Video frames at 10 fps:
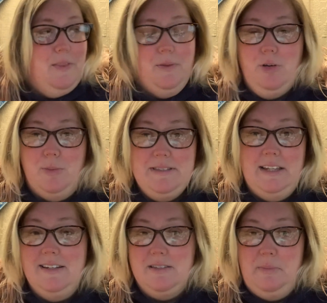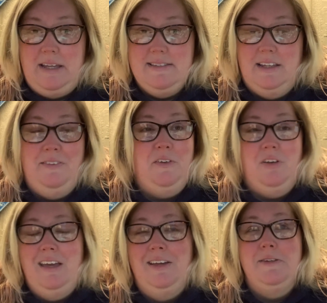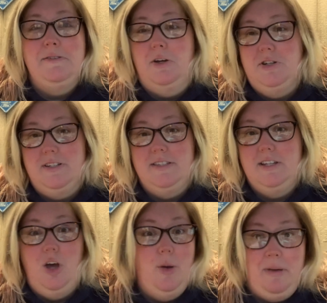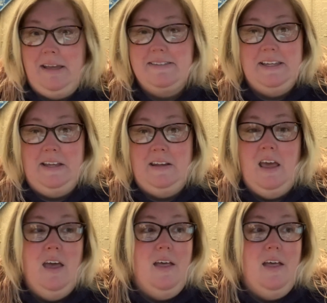Their homestead is amazing. Their kids are just amazing.